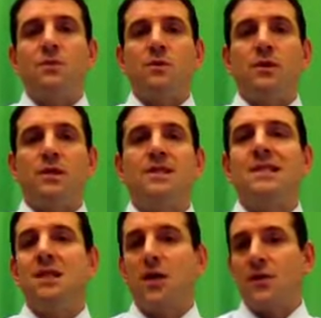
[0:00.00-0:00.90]
to the
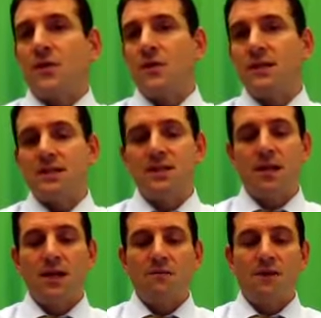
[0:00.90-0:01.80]
Southern
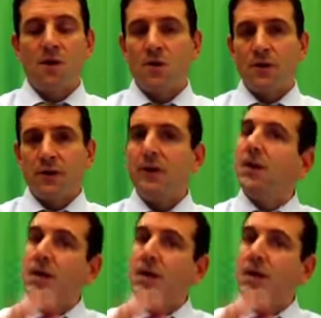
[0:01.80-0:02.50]
slave owner.